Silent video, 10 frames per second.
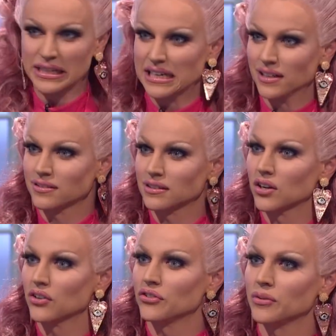pretty colours and
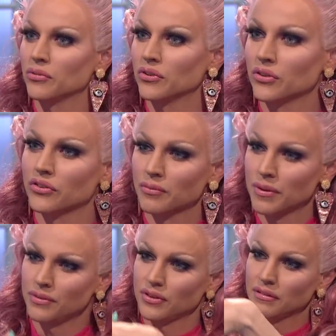costumes too. So
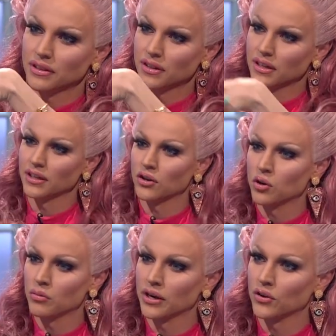maybe Excellent. something that can
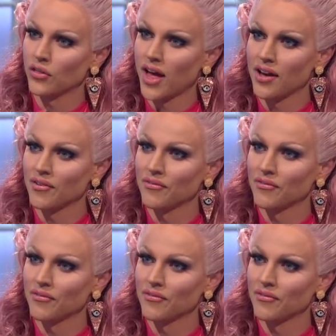incorporate all that.